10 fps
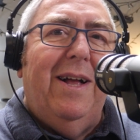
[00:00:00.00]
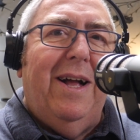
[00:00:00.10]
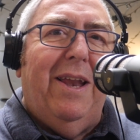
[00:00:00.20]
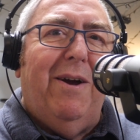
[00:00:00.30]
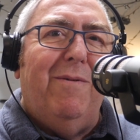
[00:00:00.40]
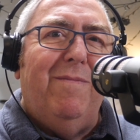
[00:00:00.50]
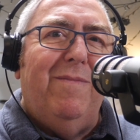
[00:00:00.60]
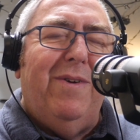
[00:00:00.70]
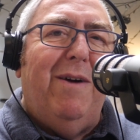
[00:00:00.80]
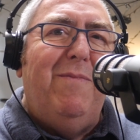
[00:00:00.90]
Hello,
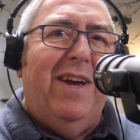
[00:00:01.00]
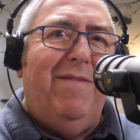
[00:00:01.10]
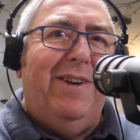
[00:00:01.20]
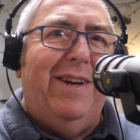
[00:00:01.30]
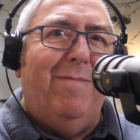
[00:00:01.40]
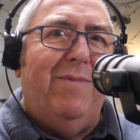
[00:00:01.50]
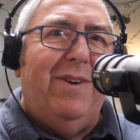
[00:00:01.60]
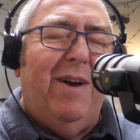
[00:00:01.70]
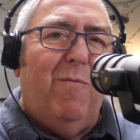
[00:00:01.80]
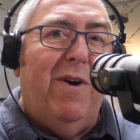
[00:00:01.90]
I'm David Eames,
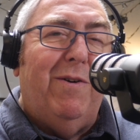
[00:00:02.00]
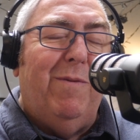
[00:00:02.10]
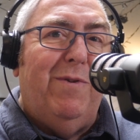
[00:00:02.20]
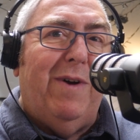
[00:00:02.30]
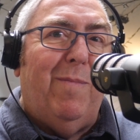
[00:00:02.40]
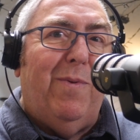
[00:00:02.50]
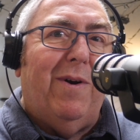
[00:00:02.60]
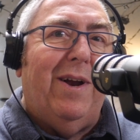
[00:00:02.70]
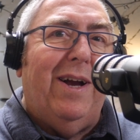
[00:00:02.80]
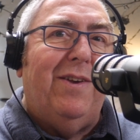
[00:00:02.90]
and welcome to our
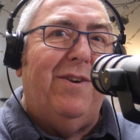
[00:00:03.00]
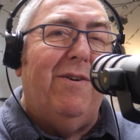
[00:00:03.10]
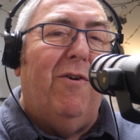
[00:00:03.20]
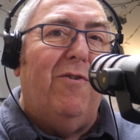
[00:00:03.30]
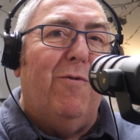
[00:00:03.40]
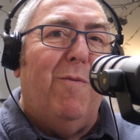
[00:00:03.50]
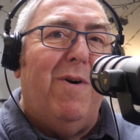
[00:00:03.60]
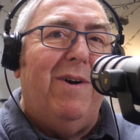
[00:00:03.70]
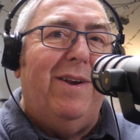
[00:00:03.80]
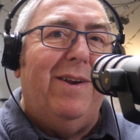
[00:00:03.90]
podcast, On Your
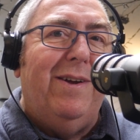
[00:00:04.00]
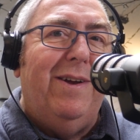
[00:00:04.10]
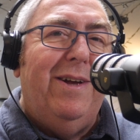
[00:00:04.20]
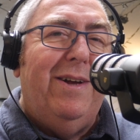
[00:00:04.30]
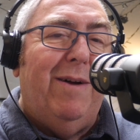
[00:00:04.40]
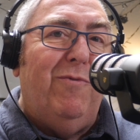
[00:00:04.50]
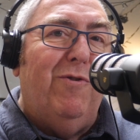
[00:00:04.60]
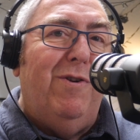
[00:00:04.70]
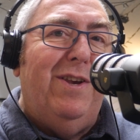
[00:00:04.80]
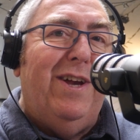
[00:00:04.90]
Mind. I'm
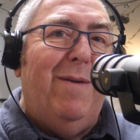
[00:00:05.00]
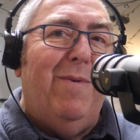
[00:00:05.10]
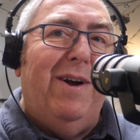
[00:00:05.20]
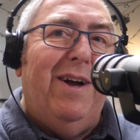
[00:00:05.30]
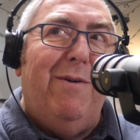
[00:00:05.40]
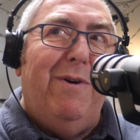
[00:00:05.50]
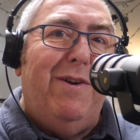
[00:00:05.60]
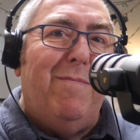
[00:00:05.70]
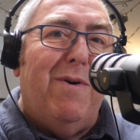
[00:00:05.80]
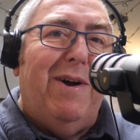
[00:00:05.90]
joined today by
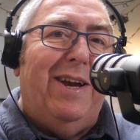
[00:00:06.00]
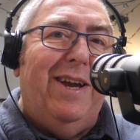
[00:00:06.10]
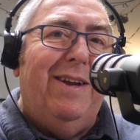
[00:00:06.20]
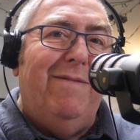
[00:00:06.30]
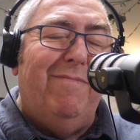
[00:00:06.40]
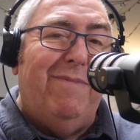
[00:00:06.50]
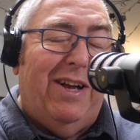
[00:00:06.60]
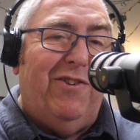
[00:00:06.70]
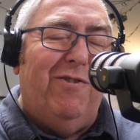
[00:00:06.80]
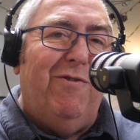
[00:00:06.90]
Owen and Mikey,
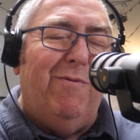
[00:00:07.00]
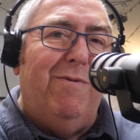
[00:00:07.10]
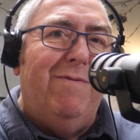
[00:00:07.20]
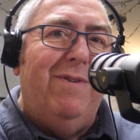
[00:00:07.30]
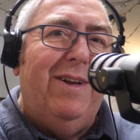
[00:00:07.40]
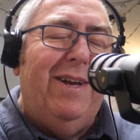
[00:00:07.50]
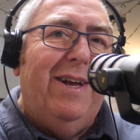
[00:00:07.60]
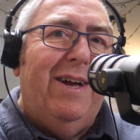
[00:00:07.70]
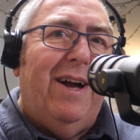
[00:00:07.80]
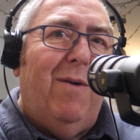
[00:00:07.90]
as usual,
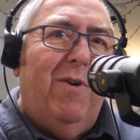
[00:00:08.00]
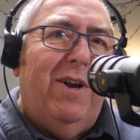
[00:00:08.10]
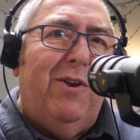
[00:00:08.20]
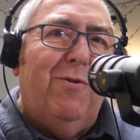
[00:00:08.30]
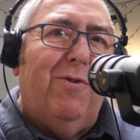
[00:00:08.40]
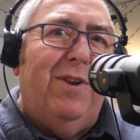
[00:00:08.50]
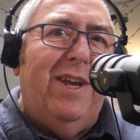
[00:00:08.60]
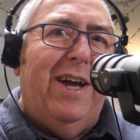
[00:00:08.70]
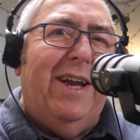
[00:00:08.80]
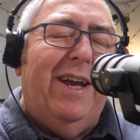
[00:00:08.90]
and we're going to talk
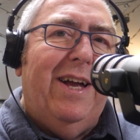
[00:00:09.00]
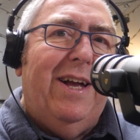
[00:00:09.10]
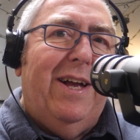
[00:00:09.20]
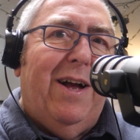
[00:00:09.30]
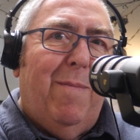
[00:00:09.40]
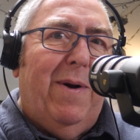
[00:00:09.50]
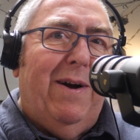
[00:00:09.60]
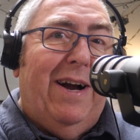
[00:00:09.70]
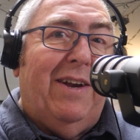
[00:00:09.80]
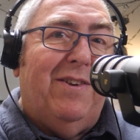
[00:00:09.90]
today
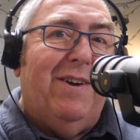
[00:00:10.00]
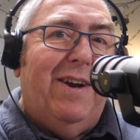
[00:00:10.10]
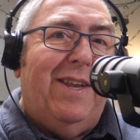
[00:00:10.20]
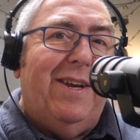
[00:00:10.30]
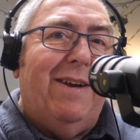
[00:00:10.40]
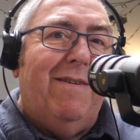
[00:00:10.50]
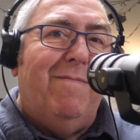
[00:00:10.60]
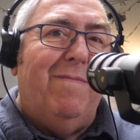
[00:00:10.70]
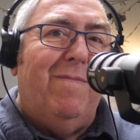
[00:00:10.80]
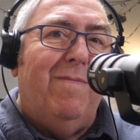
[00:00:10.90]
about anxiety.
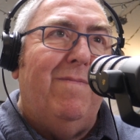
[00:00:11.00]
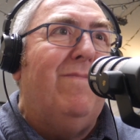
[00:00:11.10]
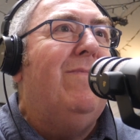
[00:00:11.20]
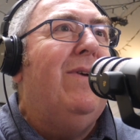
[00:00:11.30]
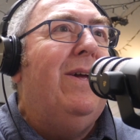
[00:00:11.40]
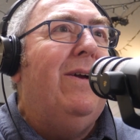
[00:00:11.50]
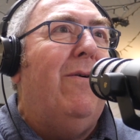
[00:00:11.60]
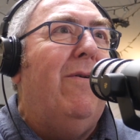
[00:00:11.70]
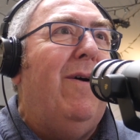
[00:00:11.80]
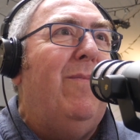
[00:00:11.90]

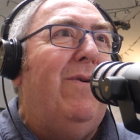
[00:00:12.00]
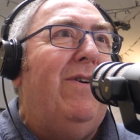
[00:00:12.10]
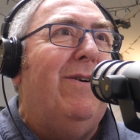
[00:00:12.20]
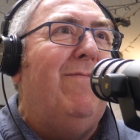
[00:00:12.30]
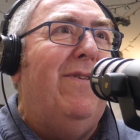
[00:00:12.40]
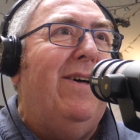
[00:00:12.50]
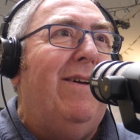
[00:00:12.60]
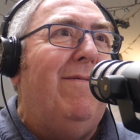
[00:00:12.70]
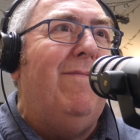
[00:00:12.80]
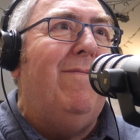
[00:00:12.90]
All right, boys, up for that?